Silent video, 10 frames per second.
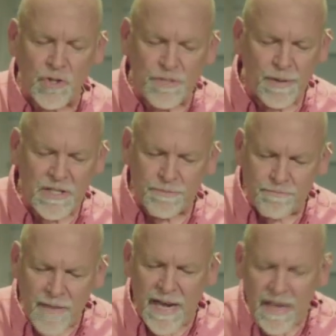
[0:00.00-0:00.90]
speaks
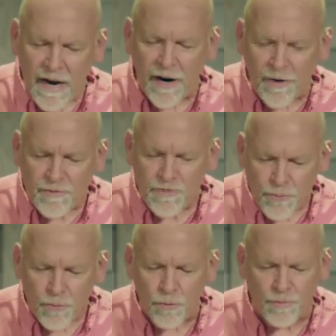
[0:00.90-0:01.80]
many hard
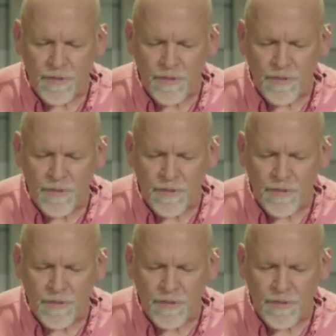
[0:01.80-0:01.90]
truths